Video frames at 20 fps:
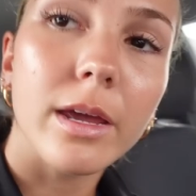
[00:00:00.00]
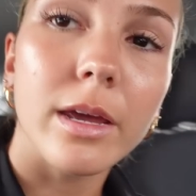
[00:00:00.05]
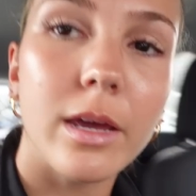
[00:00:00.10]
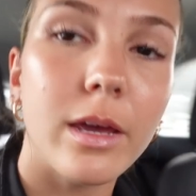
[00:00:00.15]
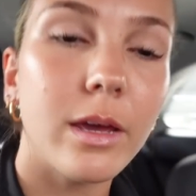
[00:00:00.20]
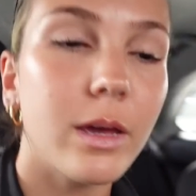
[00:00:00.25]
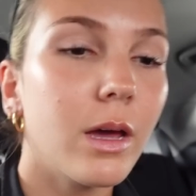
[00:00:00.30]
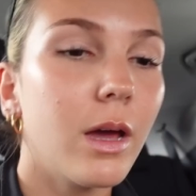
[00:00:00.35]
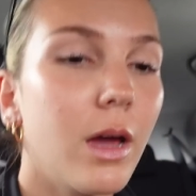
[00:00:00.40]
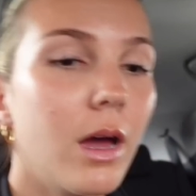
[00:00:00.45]
here.
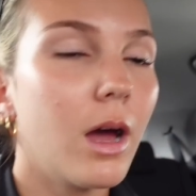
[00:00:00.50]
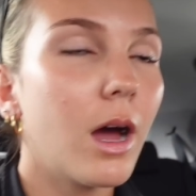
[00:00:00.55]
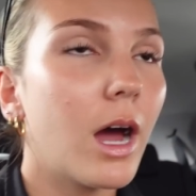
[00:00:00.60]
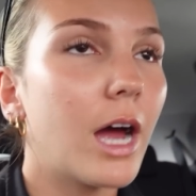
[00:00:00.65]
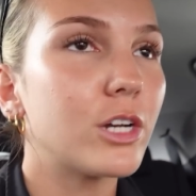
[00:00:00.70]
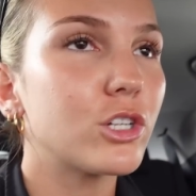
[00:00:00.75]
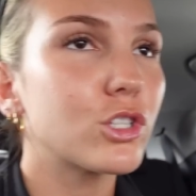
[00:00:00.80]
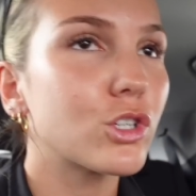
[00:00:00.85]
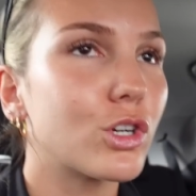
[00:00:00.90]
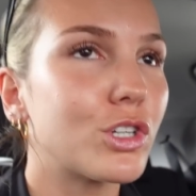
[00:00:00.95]

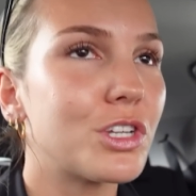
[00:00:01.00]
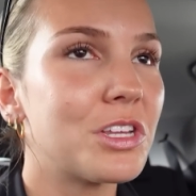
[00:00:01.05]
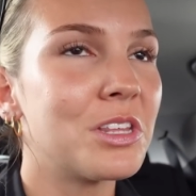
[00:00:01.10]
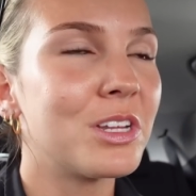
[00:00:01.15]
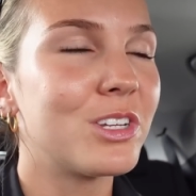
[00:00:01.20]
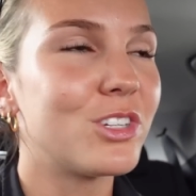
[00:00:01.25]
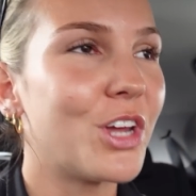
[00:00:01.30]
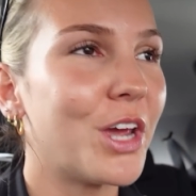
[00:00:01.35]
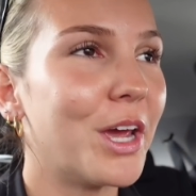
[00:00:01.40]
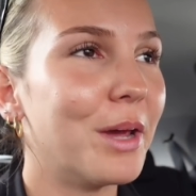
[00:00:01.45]
I just got to the
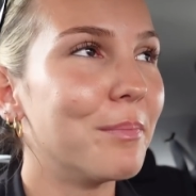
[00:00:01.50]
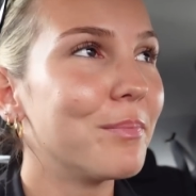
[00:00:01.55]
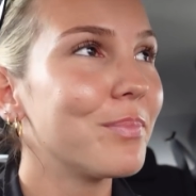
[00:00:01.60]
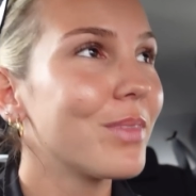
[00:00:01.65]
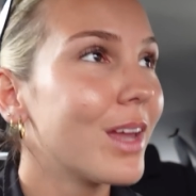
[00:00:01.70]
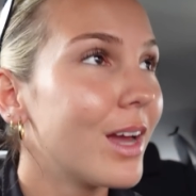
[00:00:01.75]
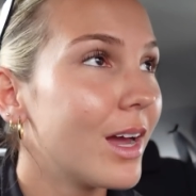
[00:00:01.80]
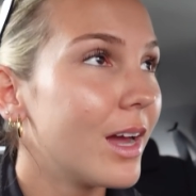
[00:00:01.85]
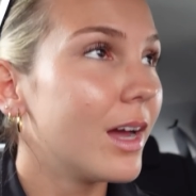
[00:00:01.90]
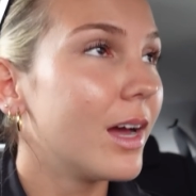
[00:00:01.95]
gym.
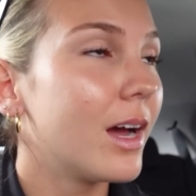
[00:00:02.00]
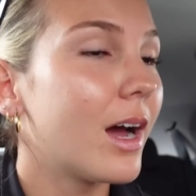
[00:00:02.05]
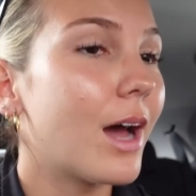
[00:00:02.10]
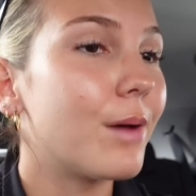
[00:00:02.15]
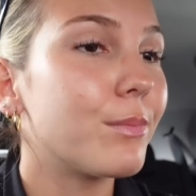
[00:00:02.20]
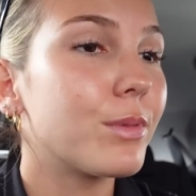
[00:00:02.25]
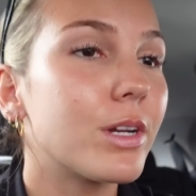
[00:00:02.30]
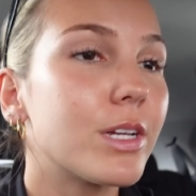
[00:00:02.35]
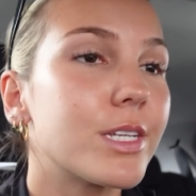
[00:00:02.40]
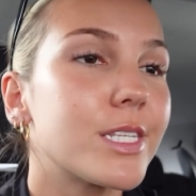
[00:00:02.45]
I'm
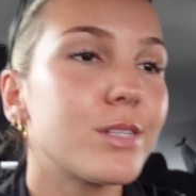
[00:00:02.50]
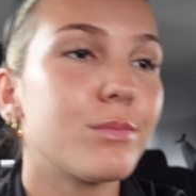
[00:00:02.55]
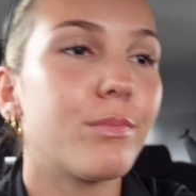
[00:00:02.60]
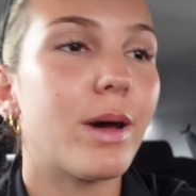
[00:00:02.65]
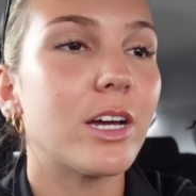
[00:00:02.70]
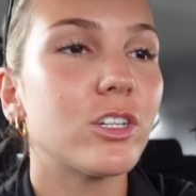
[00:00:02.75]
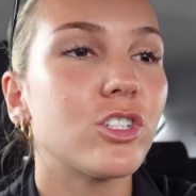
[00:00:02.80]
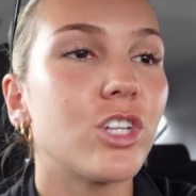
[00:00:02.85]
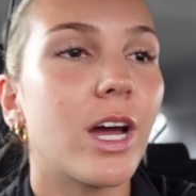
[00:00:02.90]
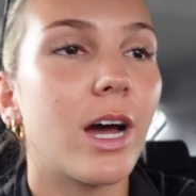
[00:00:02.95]
gonna
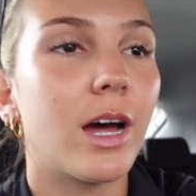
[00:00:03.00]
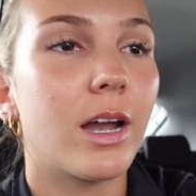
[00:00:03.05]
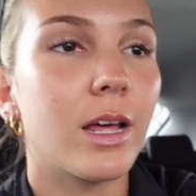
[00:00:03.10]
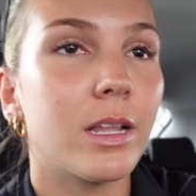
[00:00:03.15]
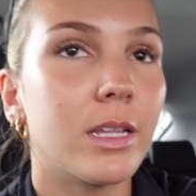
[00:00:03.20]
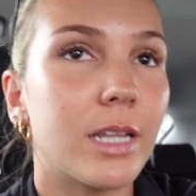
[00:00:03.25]
smash out a